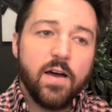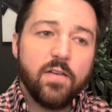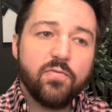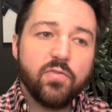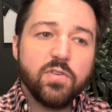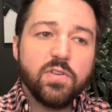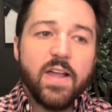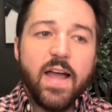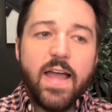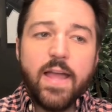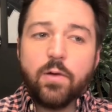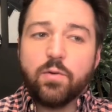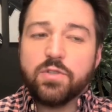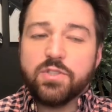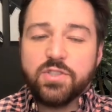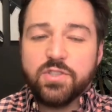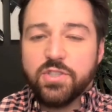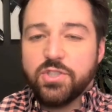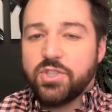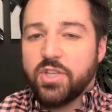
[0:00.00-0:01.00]
for
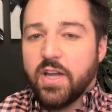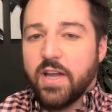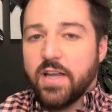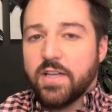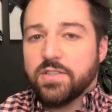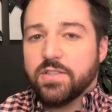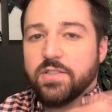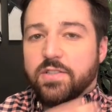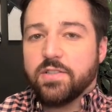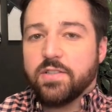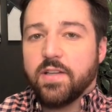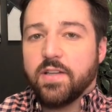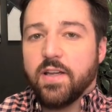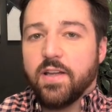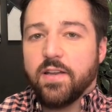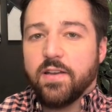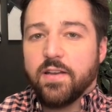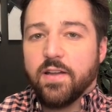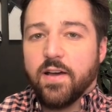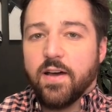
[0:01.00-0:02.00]
language to change,
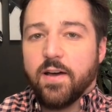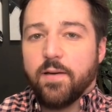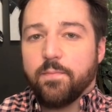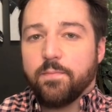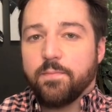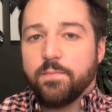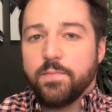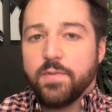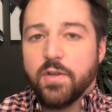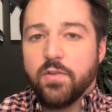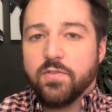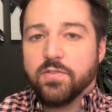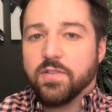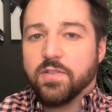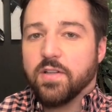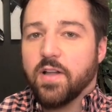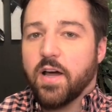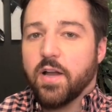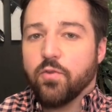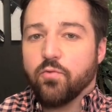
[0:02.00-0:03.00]
and there's
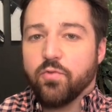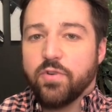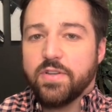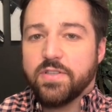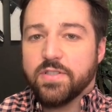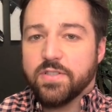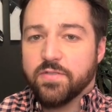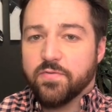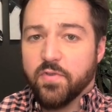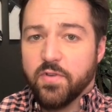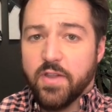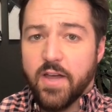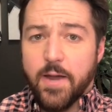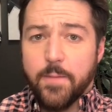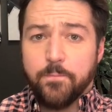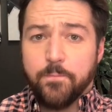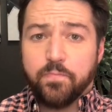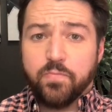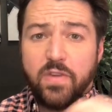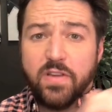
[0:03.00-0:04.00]
a lot of reasons for
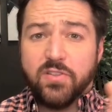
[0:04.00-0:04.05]
that.